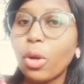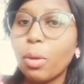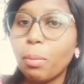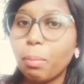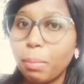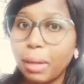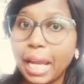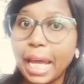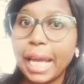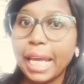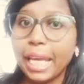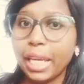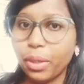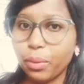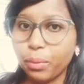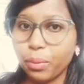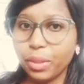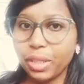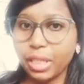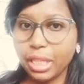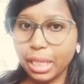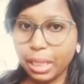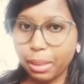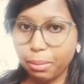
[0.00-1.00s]
complying
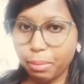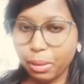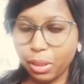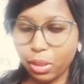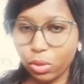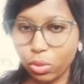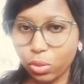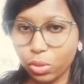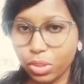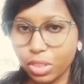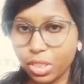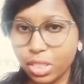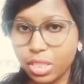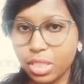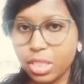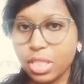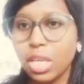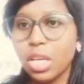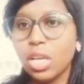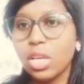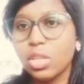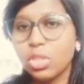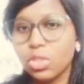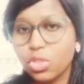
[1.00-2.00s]
with labor laws.
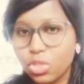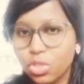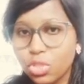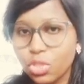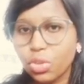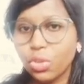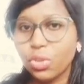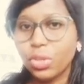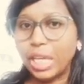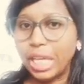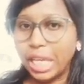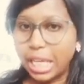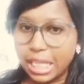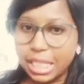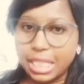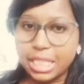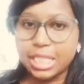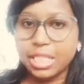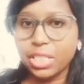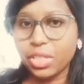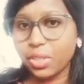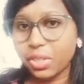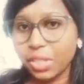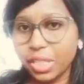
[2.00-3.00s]
So
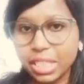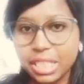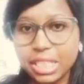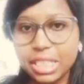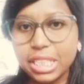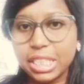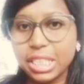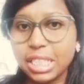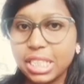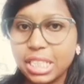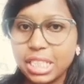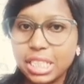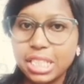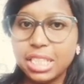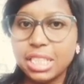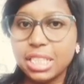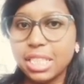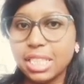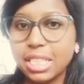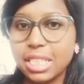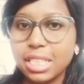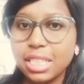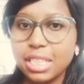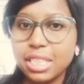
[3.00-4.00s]
yes, the question
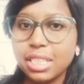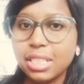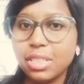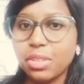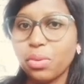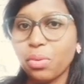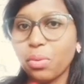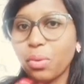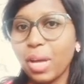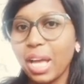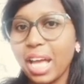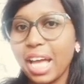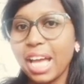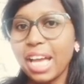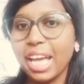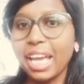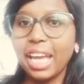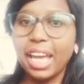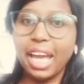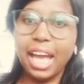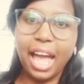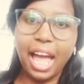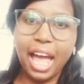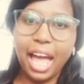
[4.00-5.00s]
is
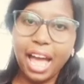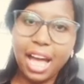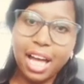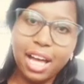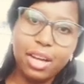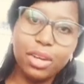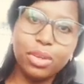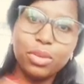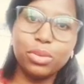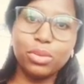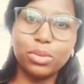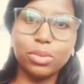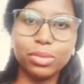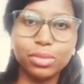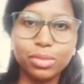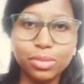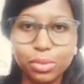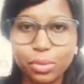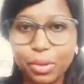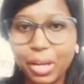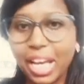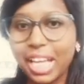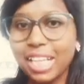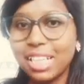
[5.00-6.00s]
why, how,
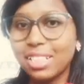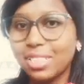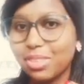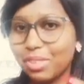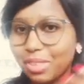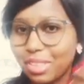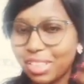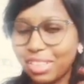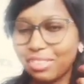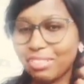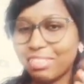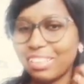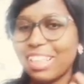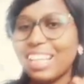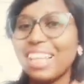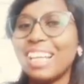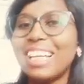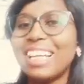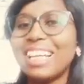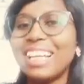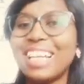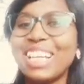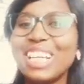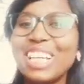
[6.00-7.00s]
what, whatever.
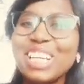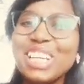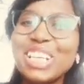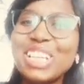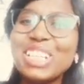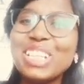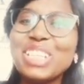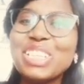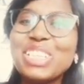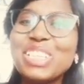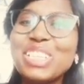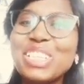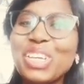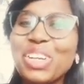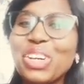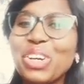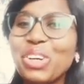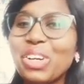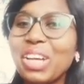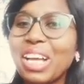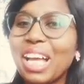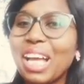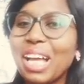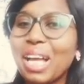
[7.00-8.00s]

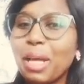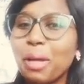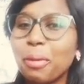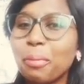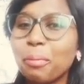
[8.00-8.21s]
So